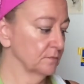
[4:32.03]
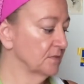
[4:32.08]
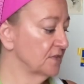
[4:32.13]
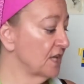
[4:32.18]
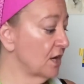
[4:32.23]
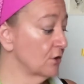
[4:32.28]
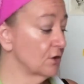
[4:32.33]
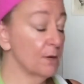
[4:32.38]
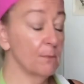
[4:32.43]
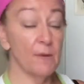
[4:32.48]
Now
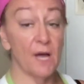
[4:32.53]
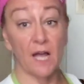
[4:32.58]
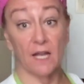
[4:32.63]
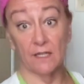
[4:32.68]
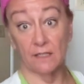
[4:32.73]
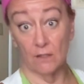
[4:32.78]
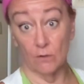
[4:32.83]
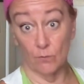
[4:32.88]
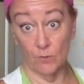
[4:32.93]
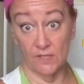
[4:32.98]
I'll come back
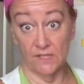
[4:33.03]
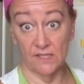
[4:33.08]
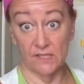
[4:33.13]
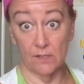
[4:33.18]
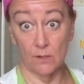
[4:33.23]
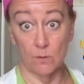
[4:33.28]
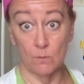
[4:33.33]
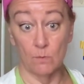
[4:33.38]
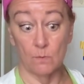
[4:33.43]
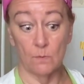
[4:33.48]
and we'll rinse
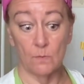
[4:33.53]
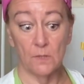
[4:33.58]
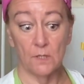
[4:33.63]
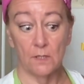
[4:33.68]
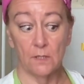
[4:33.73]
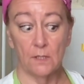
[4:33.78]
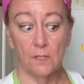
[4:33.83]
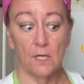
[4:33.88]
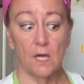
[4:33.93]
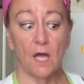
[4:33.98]
them.
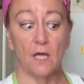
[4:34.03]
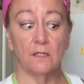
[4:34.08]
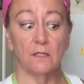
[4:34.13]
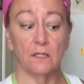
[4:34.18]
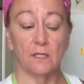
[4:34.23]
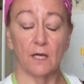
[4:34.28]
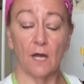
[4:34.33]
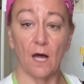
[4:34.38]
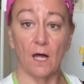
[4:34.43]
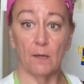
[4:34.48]
And then
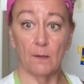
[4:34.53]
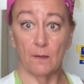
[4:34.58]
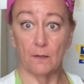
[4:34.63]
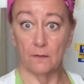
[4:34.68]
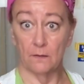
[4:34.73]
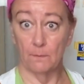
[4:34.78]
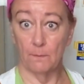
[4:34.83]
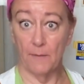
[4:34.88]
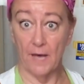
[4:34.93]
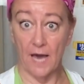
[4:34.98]
I gotta
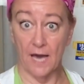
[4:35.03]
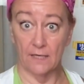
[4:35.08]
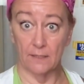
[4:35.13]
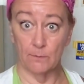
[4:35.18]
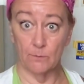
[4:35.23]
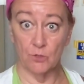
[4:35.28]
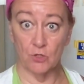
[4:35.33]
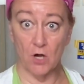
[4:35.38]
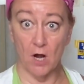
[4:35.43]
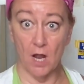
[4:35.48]
pat
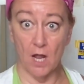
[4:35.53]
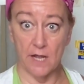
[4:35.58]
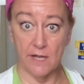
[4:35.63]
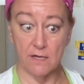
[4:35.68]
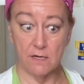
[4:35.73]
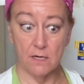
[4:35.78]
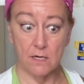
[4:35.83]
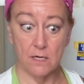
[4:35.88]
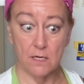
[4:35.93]
them dry.